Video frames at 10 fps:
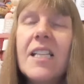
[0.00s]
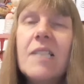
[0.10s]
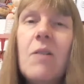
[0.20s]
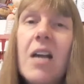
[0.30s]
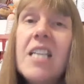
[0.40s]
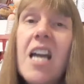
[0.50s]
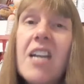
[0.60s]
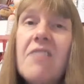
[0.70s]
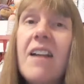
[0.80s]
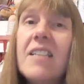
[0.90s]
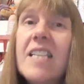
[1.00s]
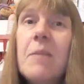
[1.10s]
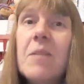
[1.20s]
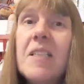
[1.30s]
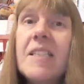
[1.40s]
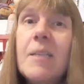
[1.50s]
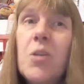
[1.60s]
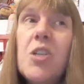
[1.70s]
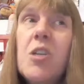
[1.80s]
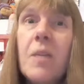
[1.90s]
So I turned around to him and
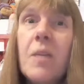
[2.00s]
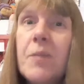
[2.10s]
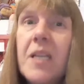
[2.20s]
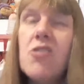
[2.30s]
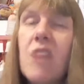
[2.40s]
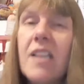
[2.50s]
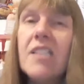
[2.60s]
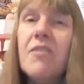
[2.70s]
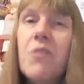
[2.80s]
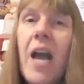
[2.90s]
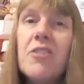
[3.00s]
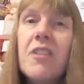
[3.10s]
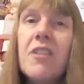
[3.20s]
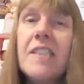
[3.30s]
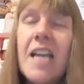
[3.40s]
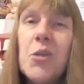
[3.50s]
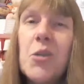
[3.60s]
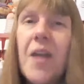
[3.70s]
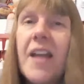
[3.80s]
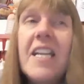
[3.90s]
said, well, you must be in a trance if you're
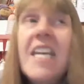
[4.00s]
heterosexual then.